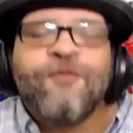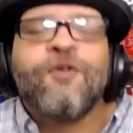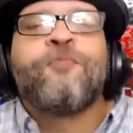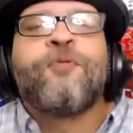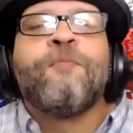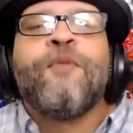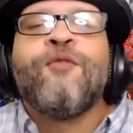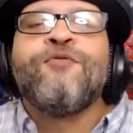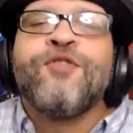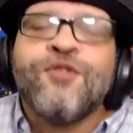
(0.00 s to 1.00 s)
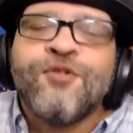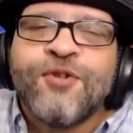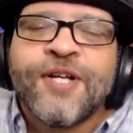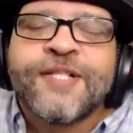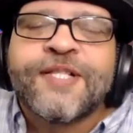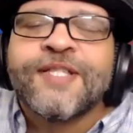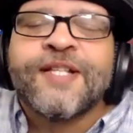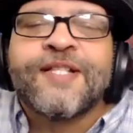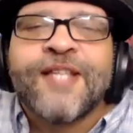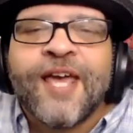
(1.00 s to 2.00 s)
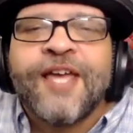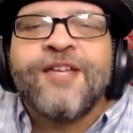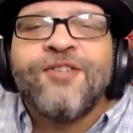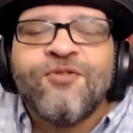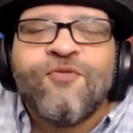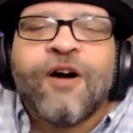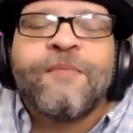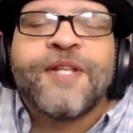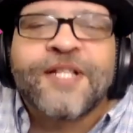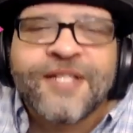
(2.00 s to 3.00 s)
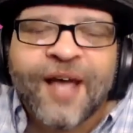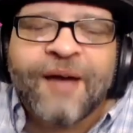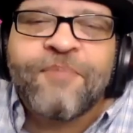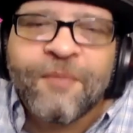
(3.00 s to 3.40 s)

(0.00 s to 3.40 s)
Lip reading: will promote you into the day you want me to stop